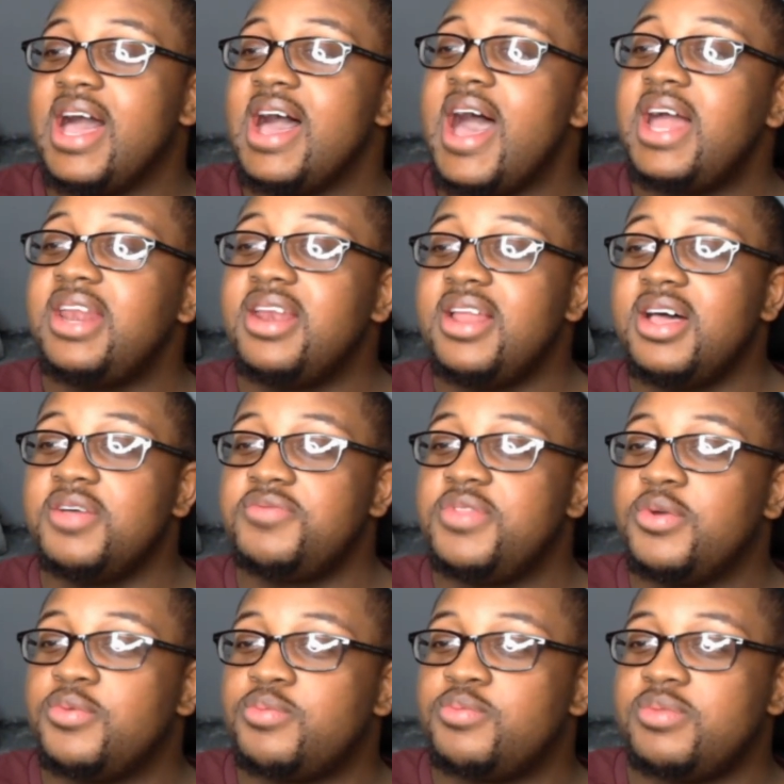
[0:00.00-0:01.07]
I love
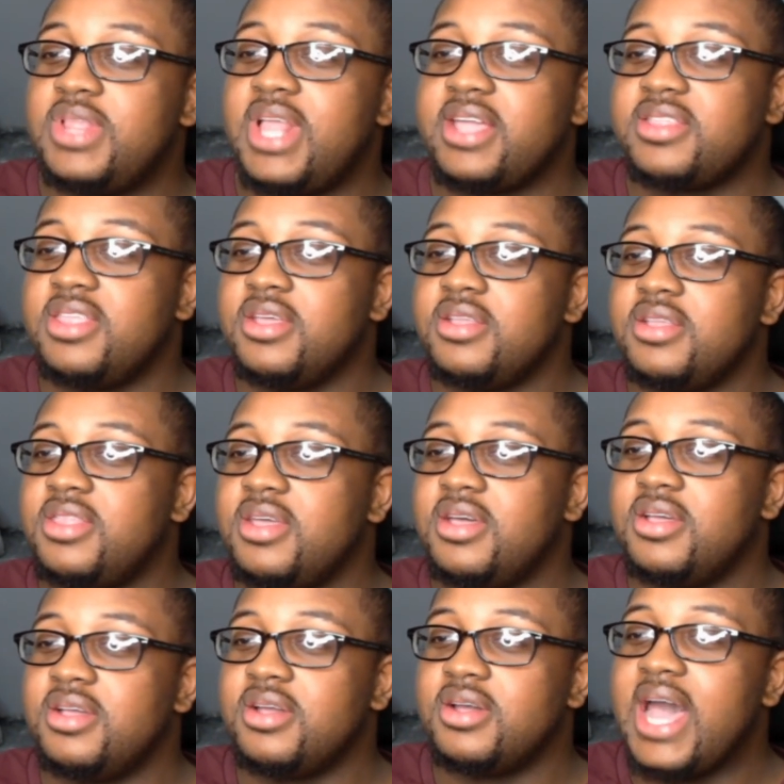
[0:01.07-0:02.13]
the
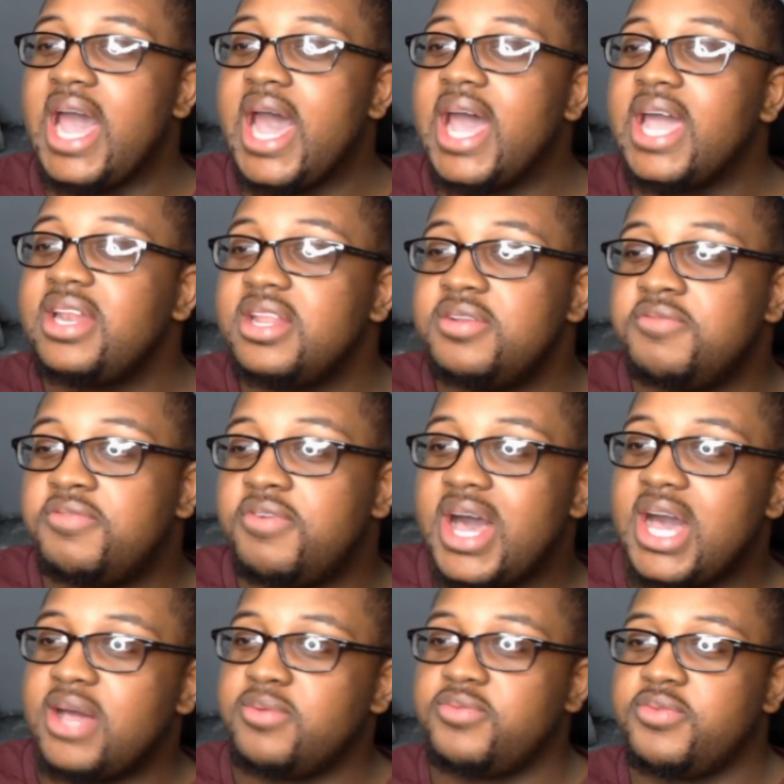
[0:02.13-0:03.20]
island
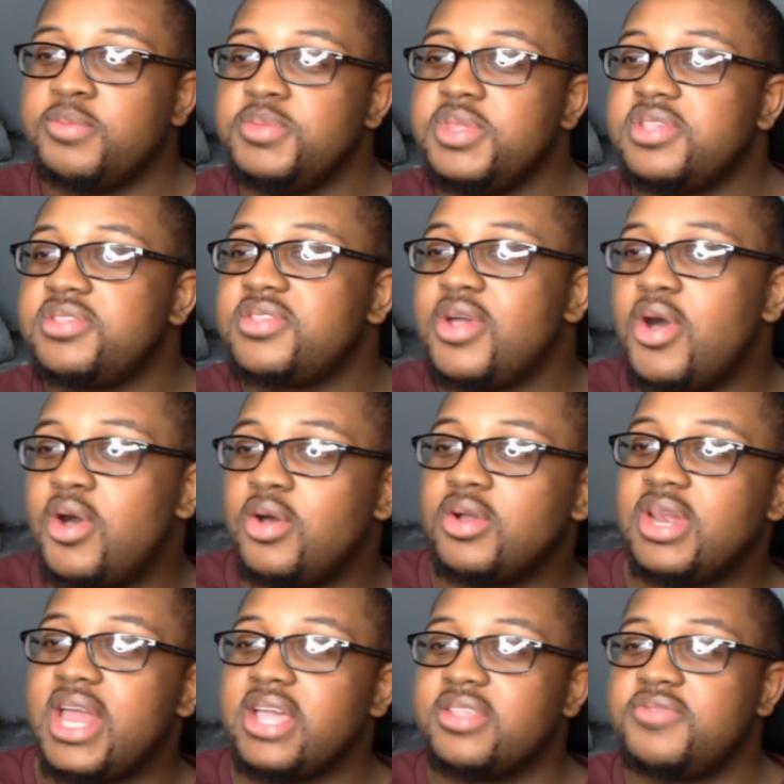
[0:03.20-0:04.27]
vibe from the
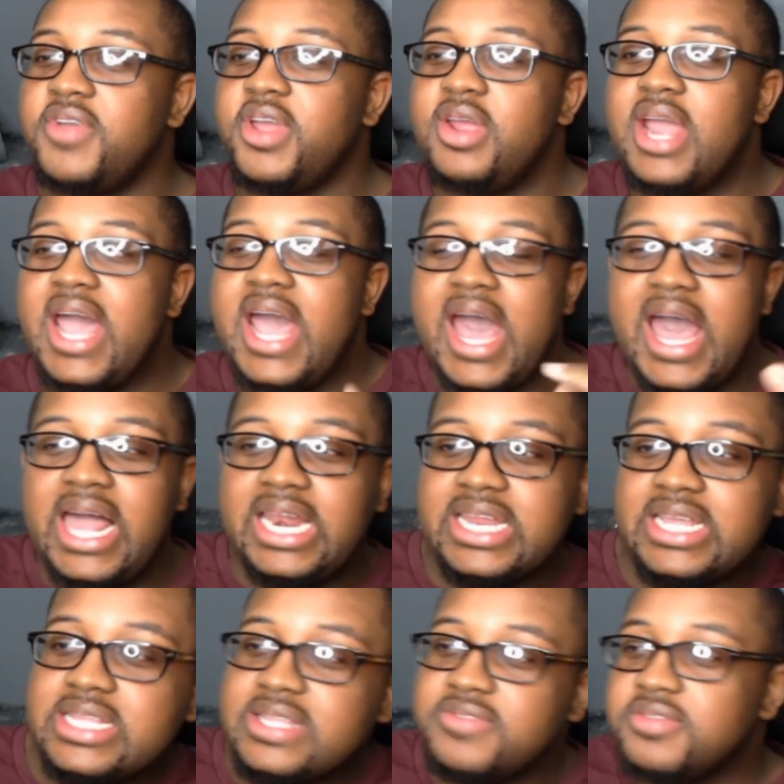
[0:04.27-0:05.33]
song. Like, it's very
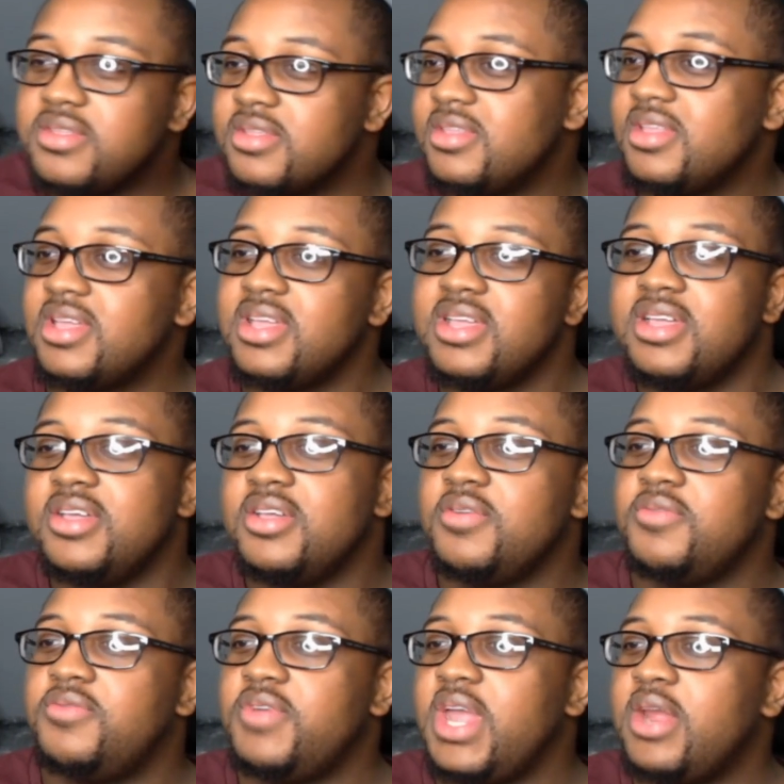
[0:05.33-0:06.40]
island,
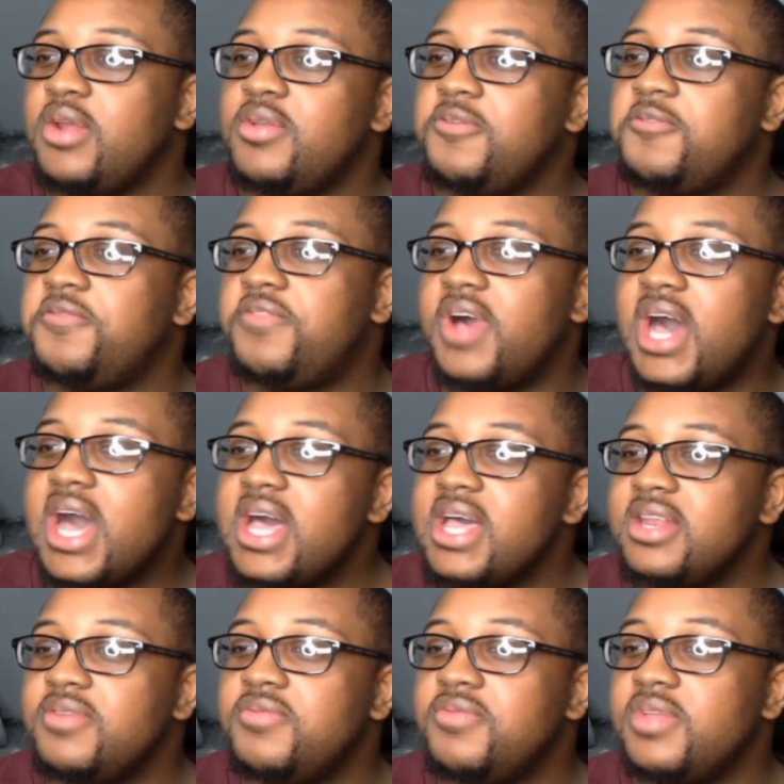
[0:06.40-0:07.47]
very
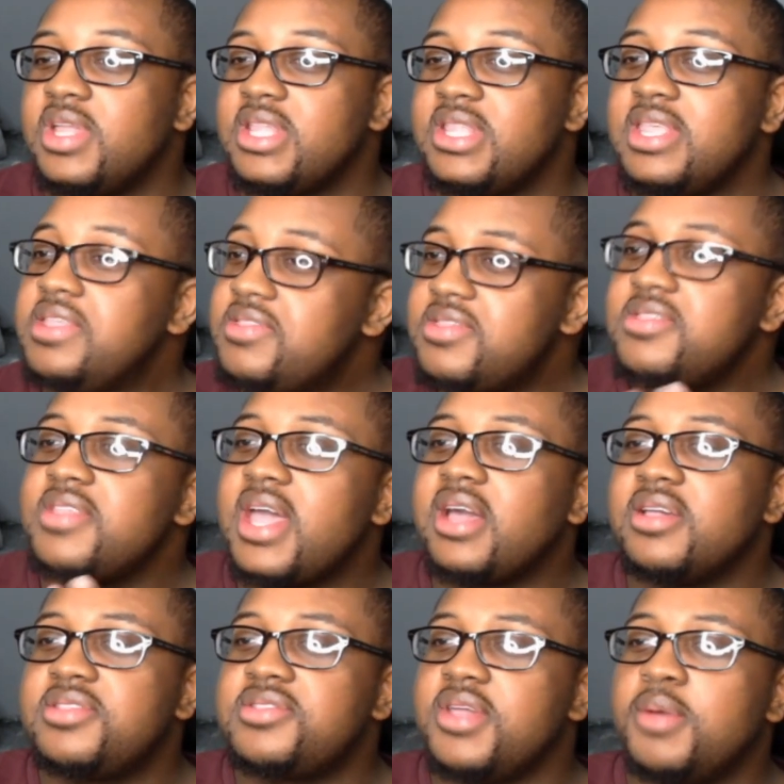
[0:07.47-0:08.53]
fun. This is like
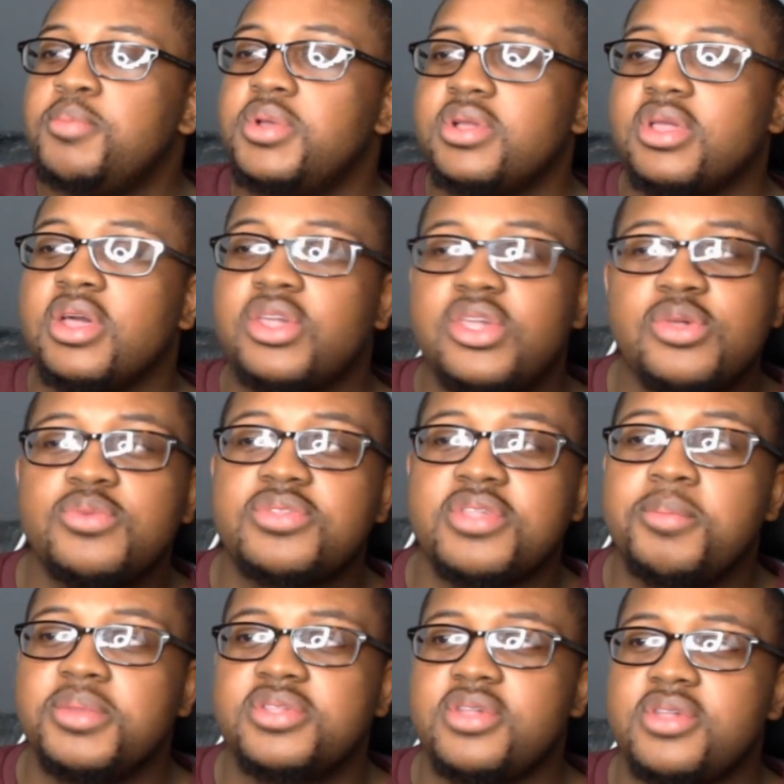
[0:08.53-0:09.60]
a cute
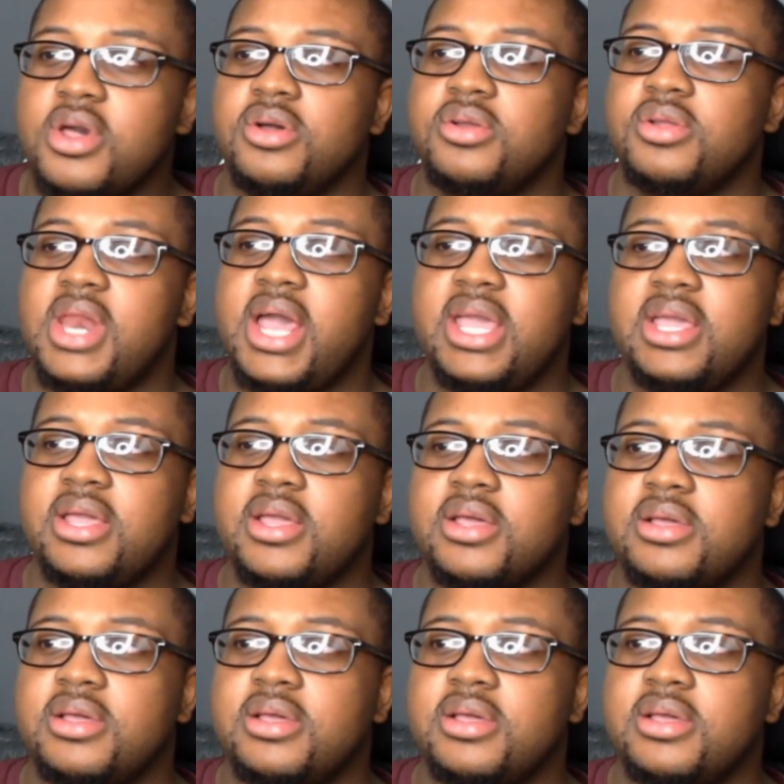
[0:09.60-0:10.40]
summer song, like,